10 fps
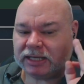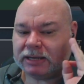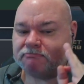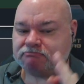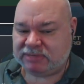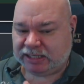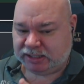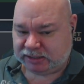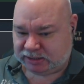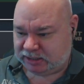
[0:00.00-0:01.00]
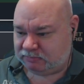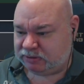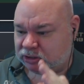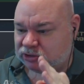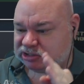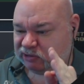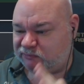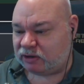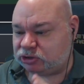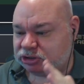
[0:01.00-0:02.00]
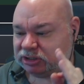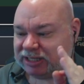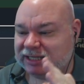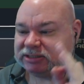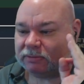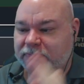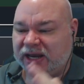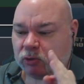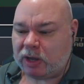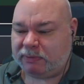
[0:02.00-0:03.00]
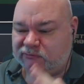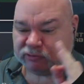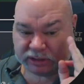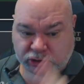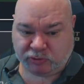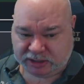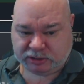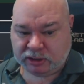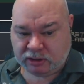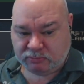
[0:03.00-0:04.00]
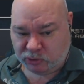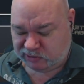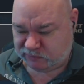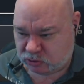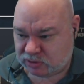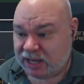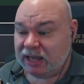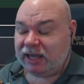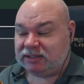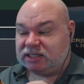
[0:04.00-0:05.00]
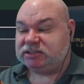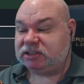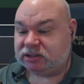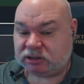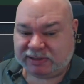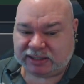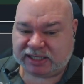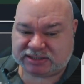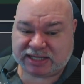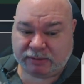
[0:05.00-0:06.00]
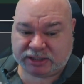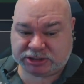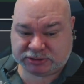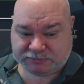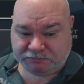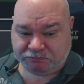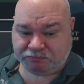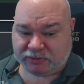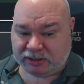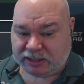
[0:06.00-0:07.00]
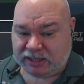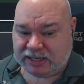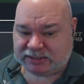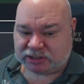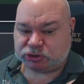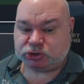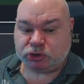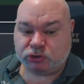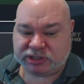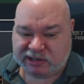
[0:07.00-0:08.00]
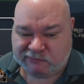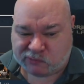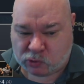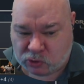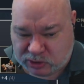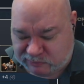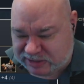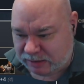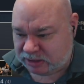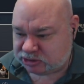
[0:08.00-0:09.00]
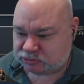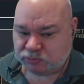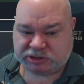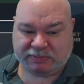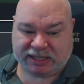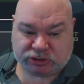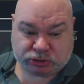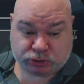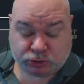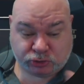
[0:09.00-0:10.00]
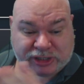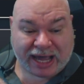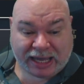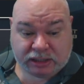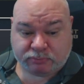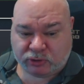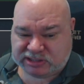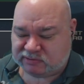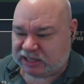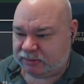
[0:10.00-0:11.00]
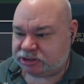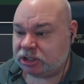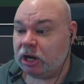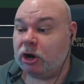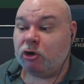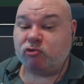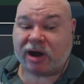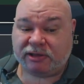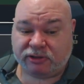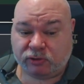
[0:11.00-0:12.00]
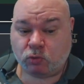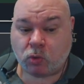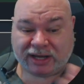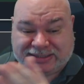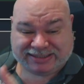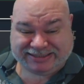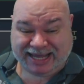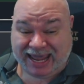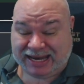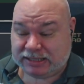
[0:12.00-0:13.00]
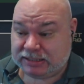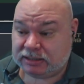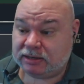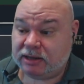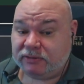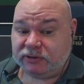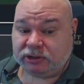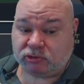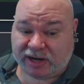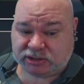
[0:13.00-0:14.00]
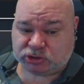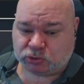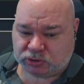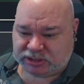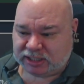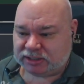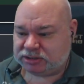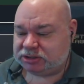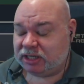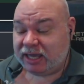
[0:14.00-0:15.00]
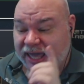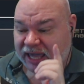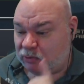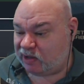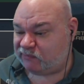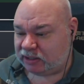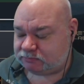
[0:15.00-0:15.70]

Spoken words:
immediately because the falchion is a better weapon from a crit point of view. It does a little bit less damage. Okay, it does 2d4 of damage, which means 2 to 8 points of damage, rather than 1 to 10 that a greatsword does. However,